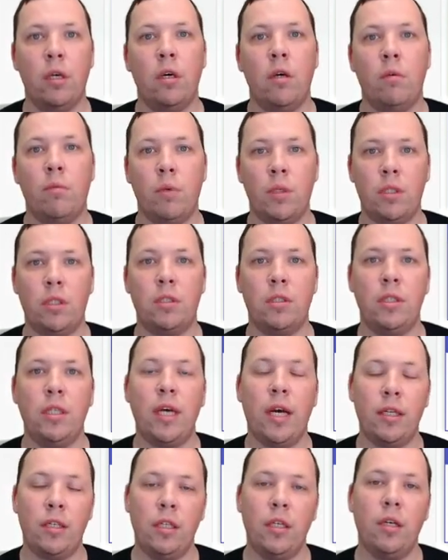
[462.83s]
which is
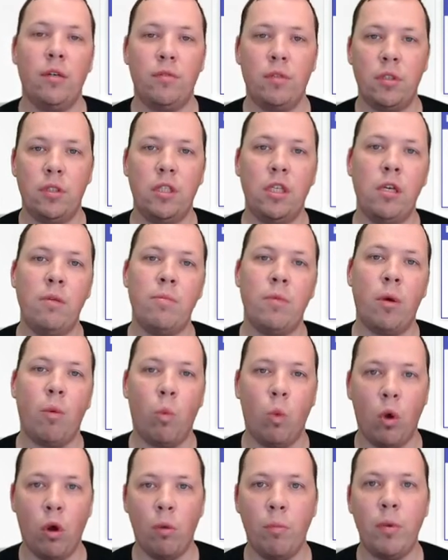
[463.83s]
the idea of the team that
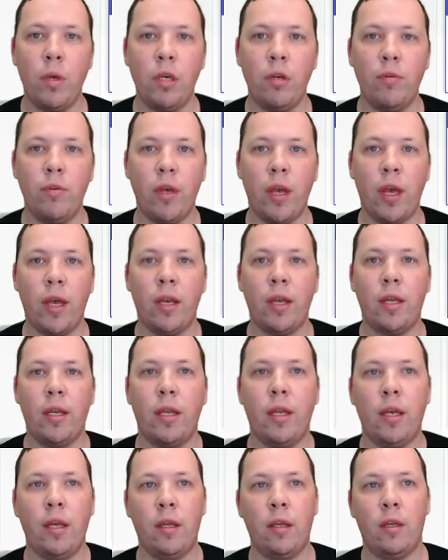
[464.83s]
will be
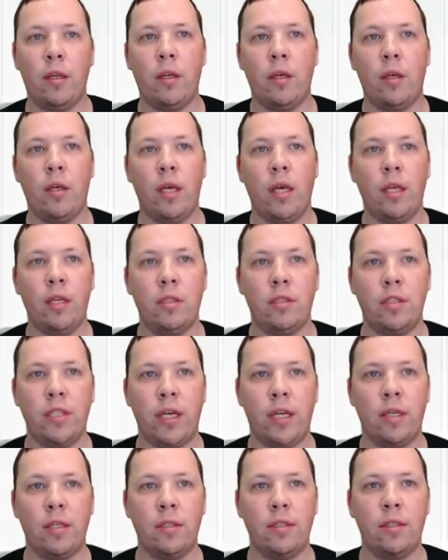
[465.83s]
created in a
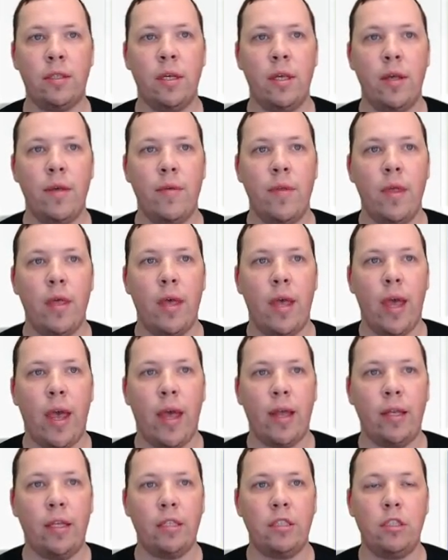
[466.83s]
second.
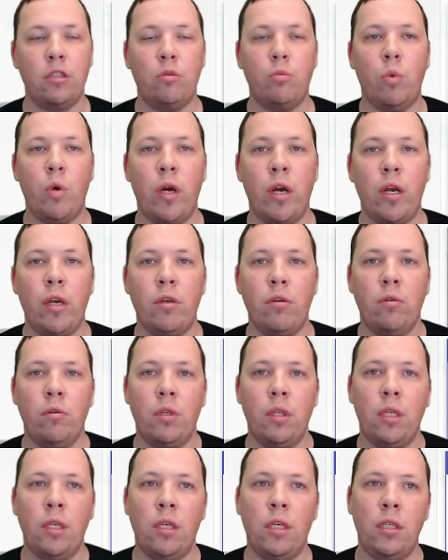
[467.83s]
And this is where you
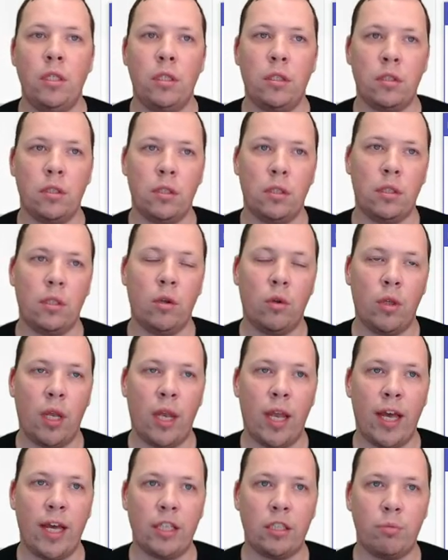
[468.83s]
need, on the
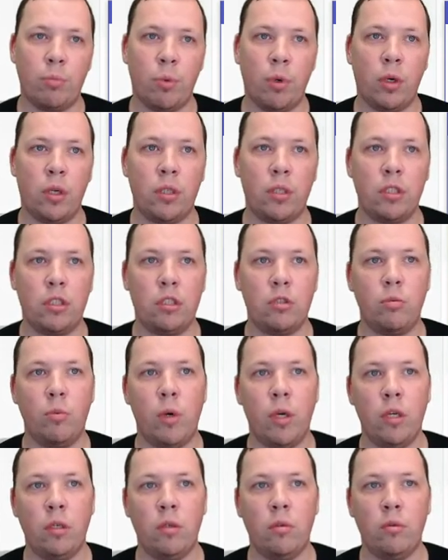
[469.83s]
last part, this is
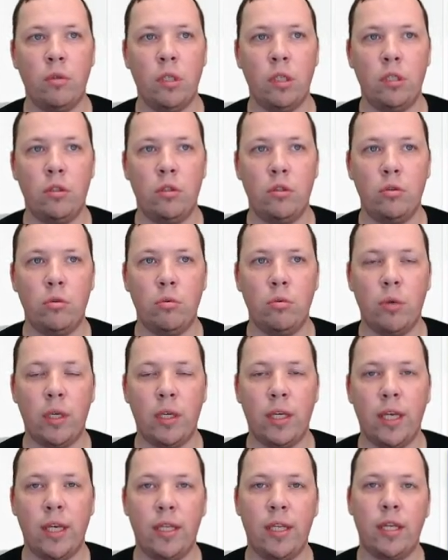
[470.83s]
where you need to
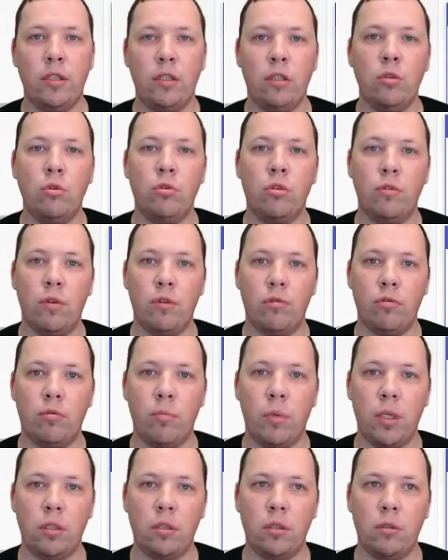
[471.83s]
get that user
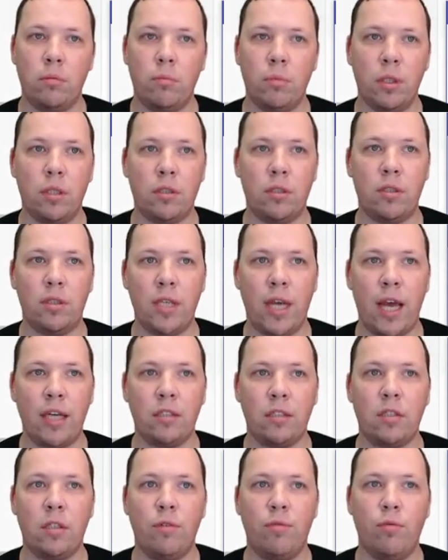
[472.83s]
information, because it's
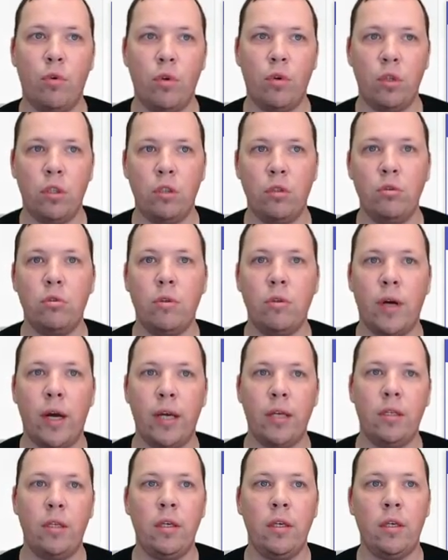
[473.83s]
asking for a user
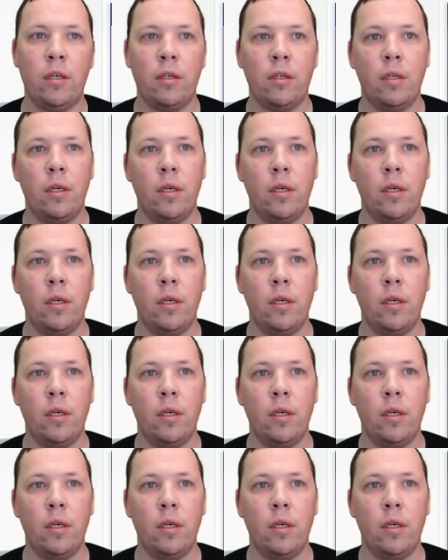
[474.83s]
idea